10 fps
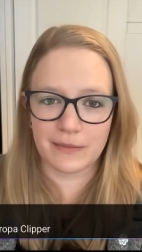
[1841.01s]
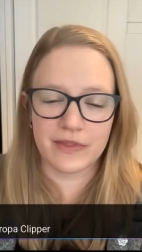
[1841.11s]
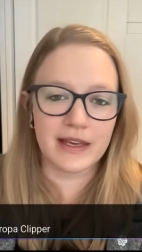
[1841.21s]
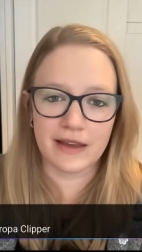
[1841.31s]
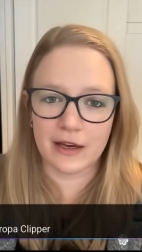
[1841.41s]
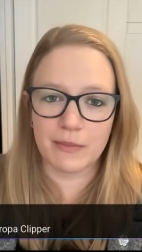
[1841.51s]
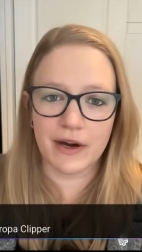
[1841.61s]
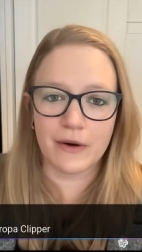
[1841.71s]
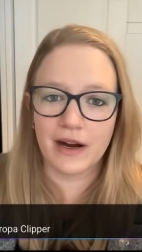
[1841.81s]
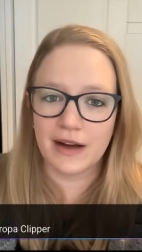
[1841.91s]
thinking
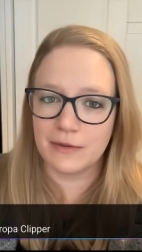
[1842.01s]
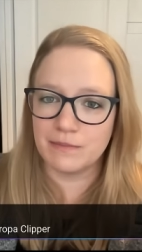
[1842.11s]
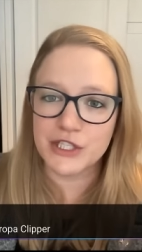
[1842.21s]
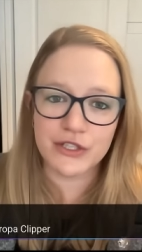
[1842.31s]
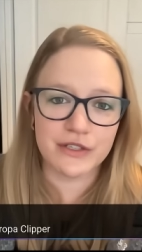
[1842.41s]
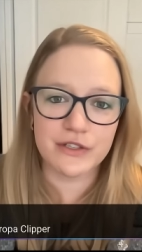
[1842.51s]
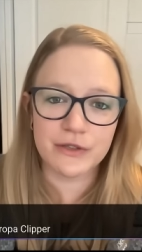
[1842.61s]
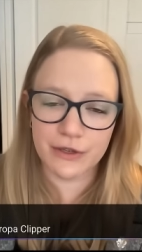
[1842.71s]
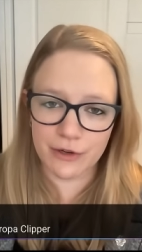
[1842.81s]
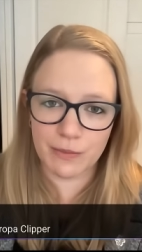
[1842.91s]
about a mission to
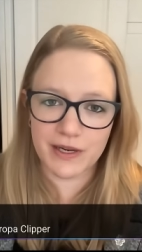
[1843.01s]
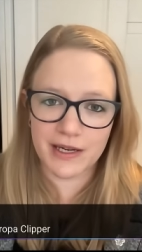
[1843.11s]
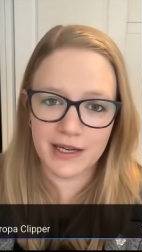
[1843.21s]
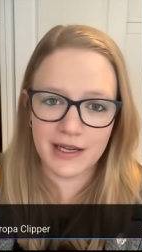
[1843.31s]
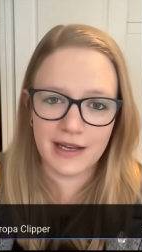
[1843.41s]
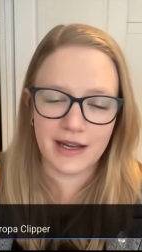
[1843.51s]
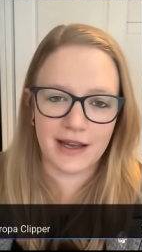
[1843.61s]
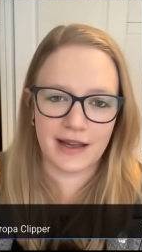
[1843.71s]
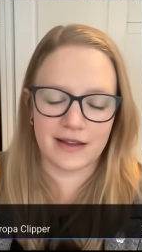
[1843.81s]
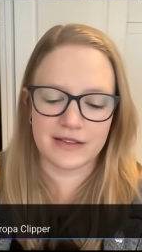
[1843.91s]
Europa.
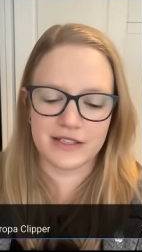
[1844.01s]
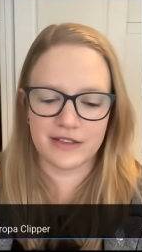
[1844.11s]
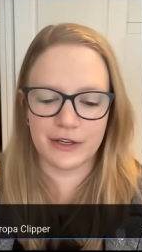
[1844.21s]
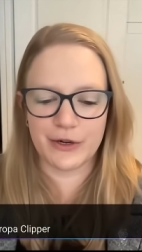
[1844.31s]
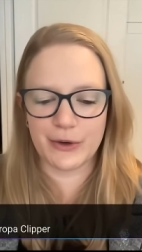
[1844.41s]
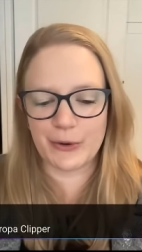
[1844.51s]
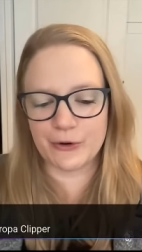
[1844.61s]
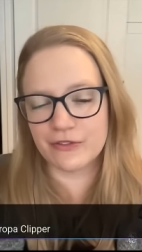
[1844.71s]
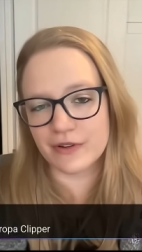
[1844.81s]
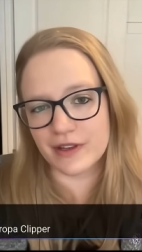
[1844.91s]
And, you know,
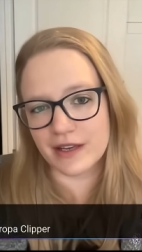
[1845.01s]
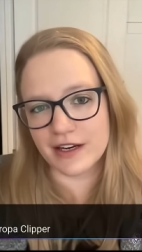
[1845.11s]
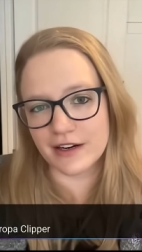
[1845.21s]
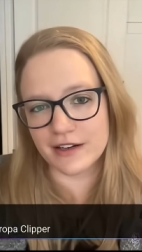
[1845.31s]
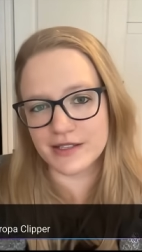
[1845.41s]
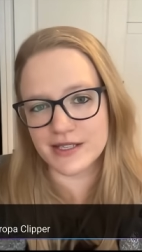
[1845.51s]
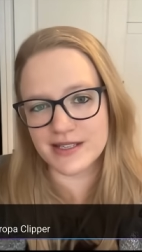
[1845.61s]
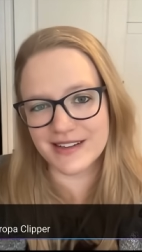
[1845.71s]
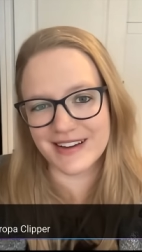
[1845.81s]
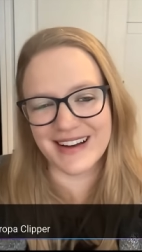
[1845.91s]
over the years
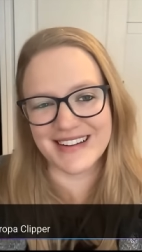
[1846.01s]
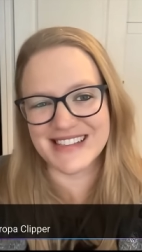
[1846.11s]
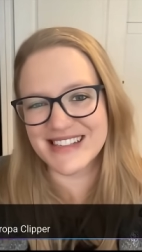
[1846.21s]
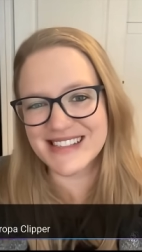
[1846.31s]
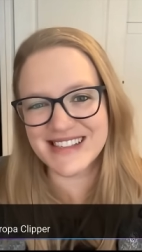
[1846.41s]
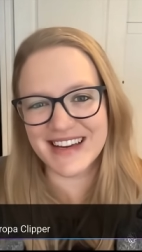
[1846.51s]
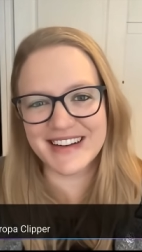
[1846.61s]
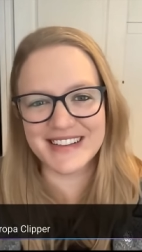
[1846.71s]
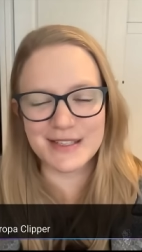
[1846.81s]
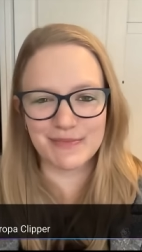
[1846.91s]
since then,
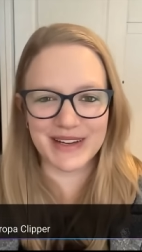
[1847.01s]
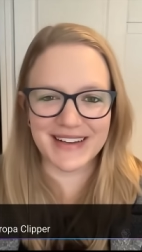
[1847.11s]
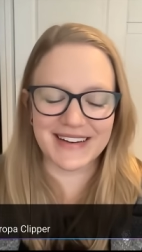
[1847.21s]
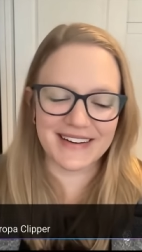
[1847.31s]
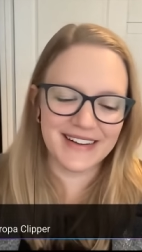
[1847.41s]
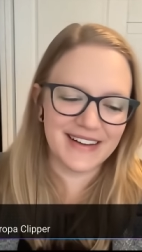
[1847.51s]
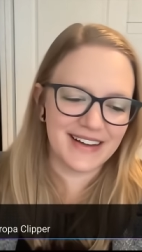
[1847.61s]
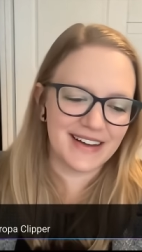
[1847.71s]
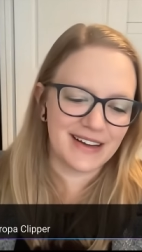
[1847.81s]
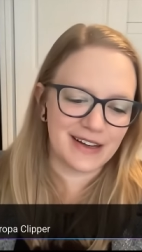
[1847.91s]
it's been,
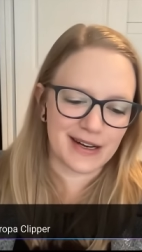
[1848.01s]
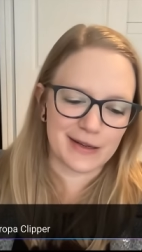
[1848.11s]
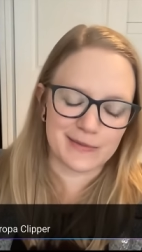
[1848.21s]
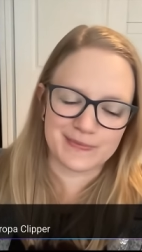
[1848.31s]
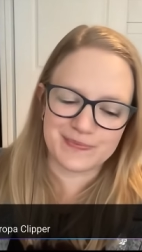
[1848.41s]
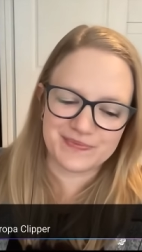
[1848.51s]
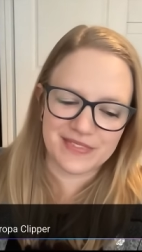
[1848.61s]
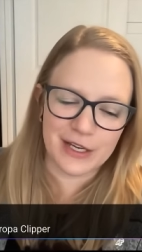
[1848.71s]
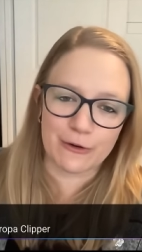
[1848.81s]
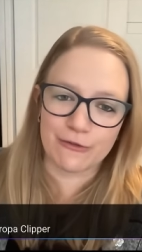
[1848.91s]

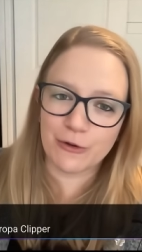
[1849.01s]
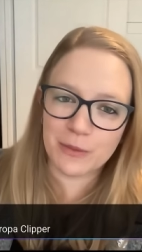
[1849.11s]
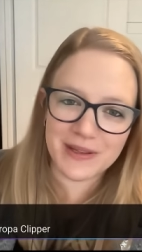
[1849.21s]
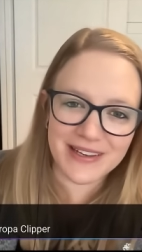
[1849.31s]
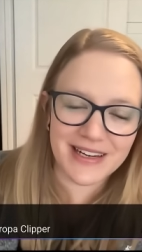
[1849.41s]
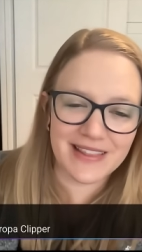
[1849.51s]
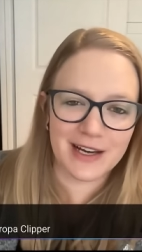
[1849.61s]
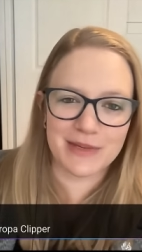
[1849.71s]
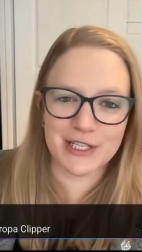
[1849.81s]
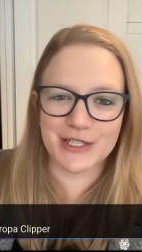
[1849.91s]
formulating that
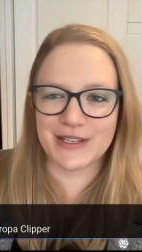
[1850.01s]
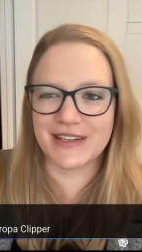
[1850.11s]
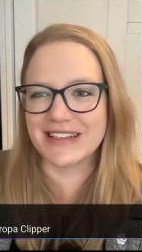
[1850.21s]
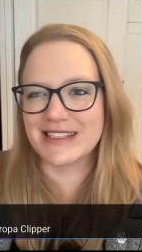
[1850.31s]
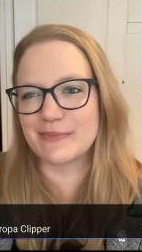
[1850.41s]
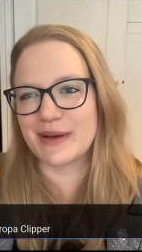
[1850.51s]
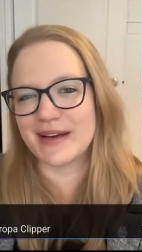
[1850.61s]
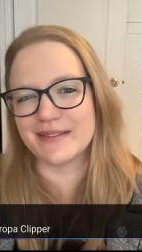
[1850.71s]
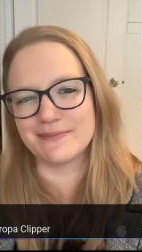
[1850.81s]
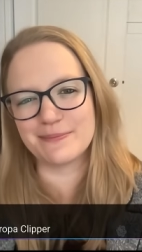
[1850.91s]
mission. It's
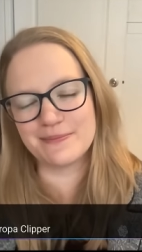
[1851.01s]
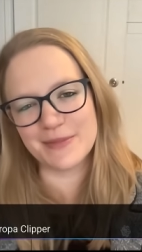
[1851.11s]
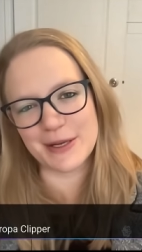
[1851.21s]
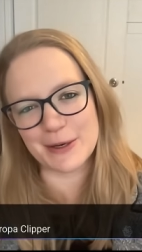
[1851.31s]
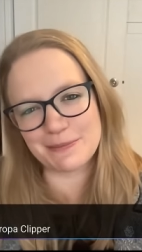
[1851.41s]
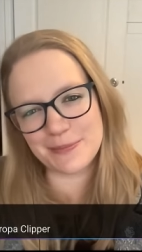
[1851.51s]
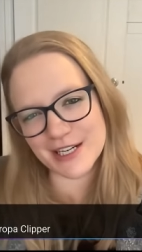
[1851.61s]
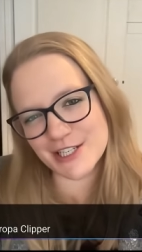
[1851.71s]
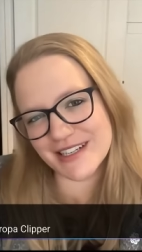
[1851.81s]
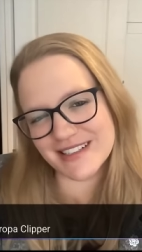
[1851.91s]
been,
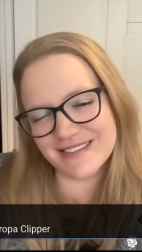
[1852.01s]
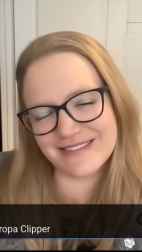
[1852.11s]
budget